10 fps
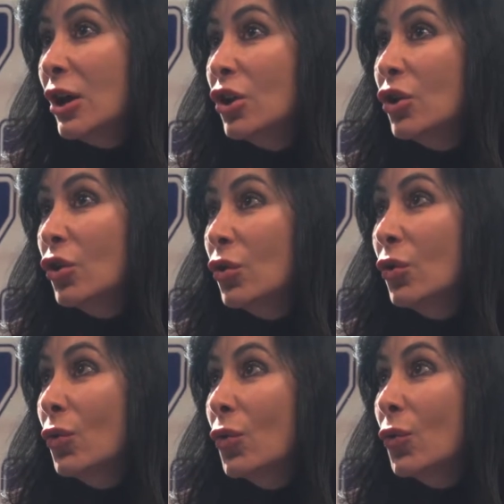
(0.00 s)

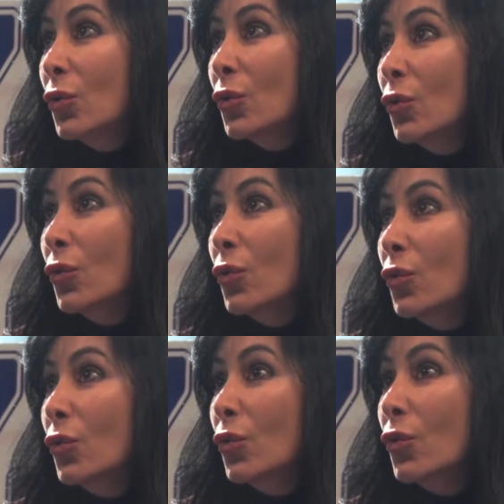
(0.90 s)
you
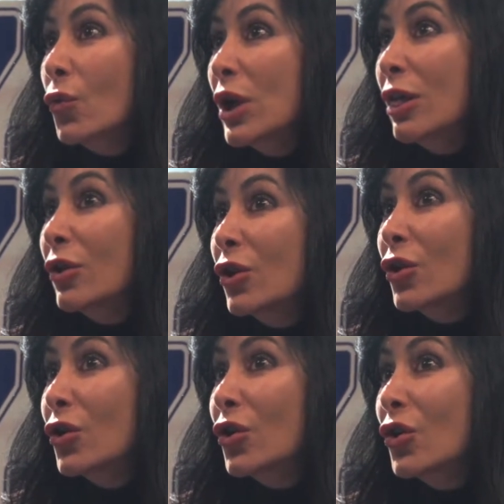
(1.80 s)

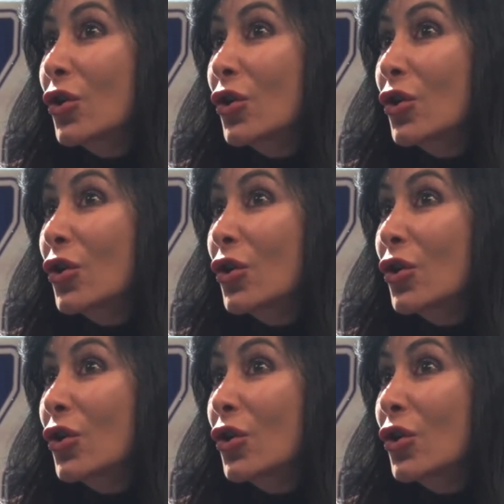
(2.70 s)
either